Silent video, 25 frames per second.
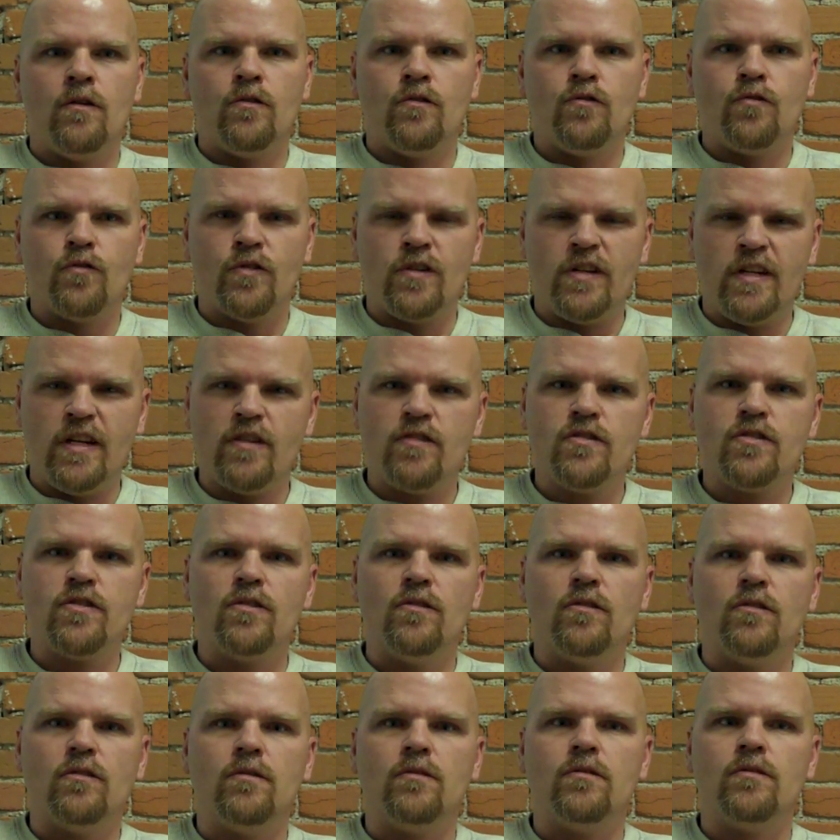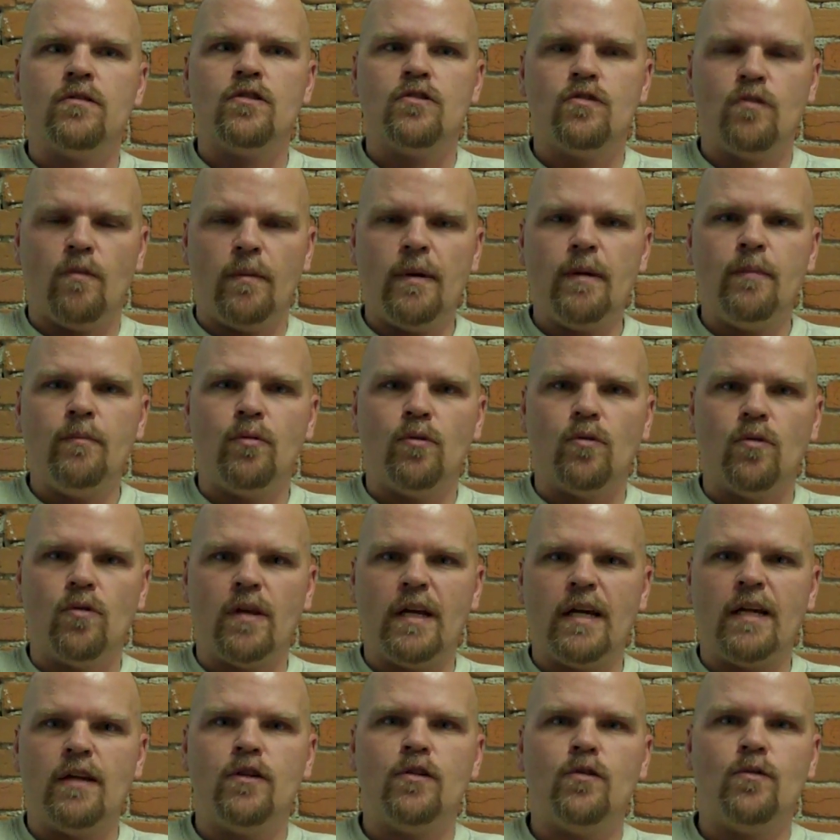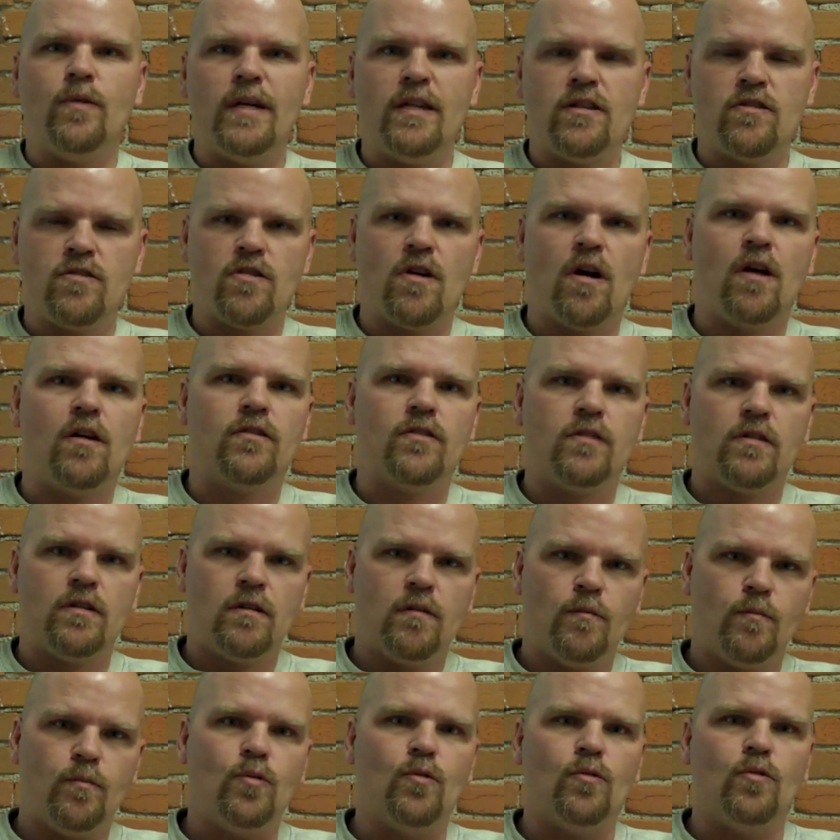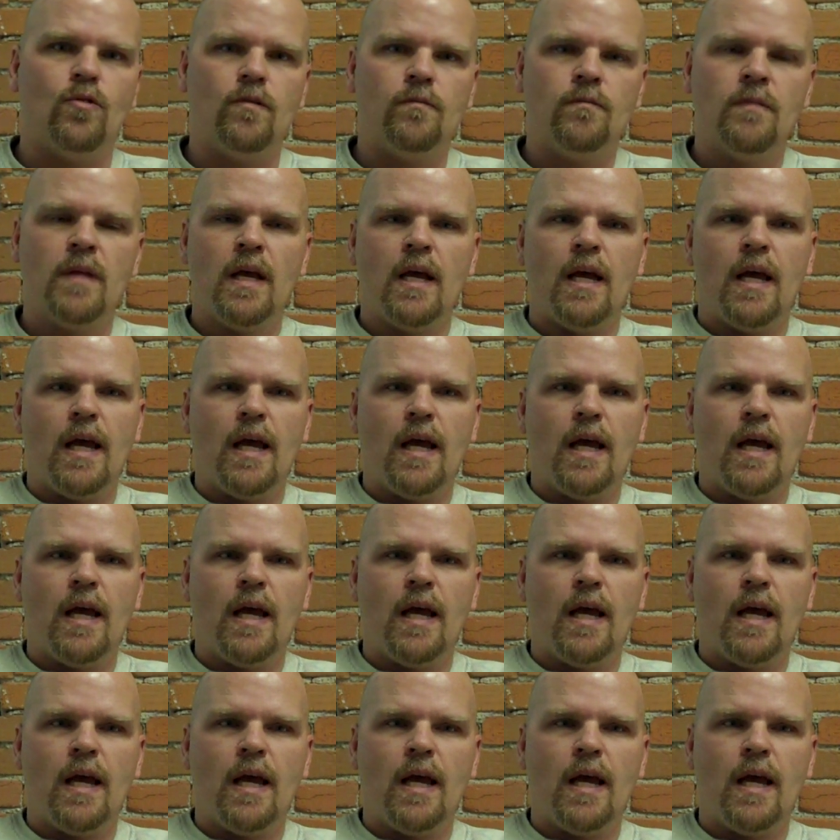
traditional swimming pool into a salt pool.